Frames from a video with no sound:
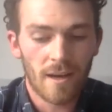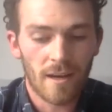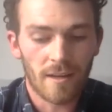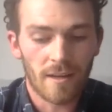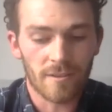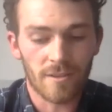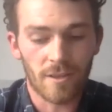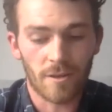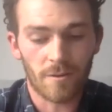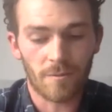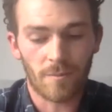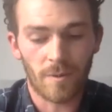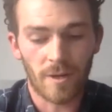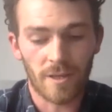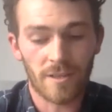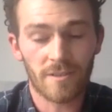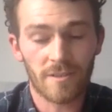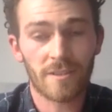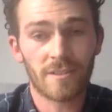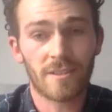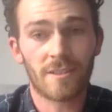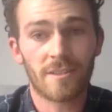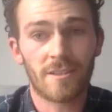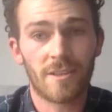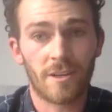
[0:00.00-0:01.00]
And so by
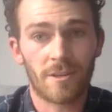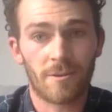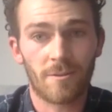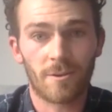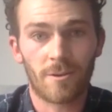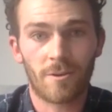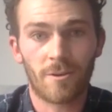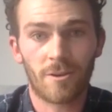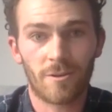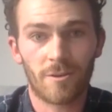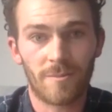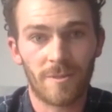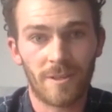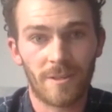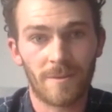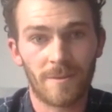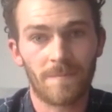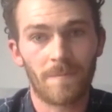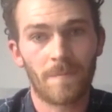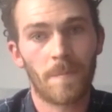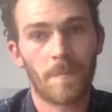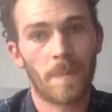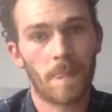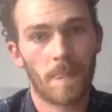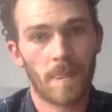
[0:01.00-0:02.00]
using the circular economy,
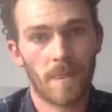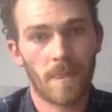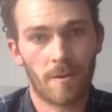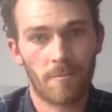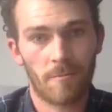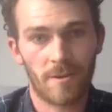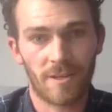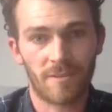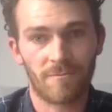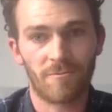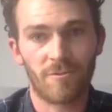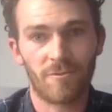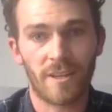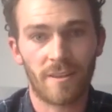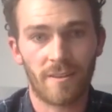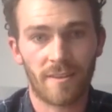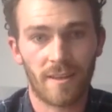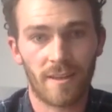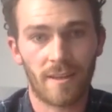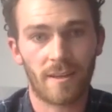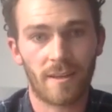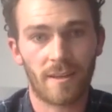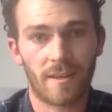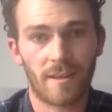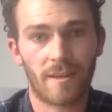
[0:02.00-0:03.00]
we can
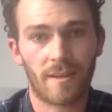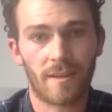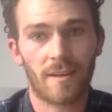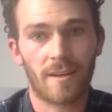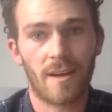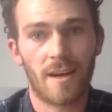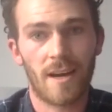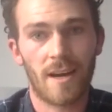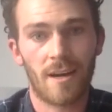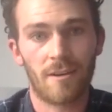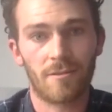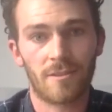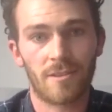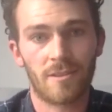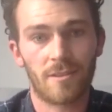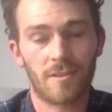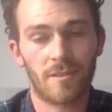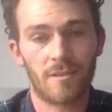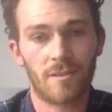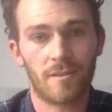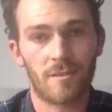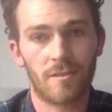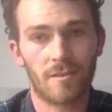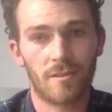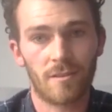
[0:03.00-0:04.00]
rethink how
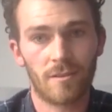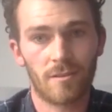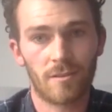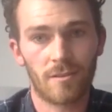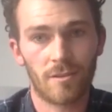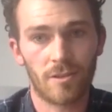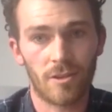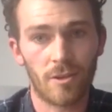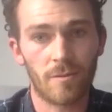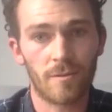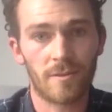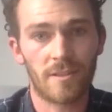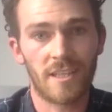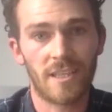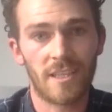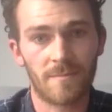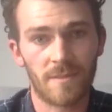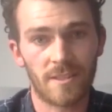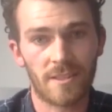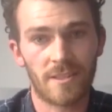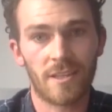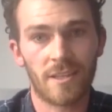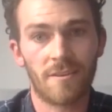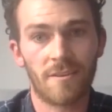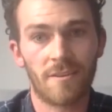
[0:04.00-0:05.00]
to use these
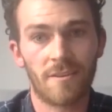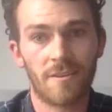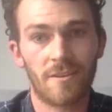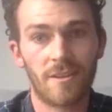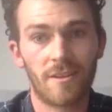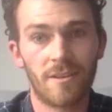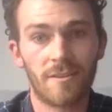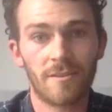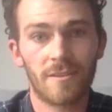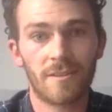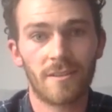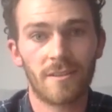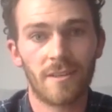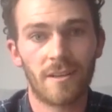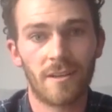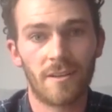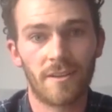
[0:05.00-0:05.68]
materials,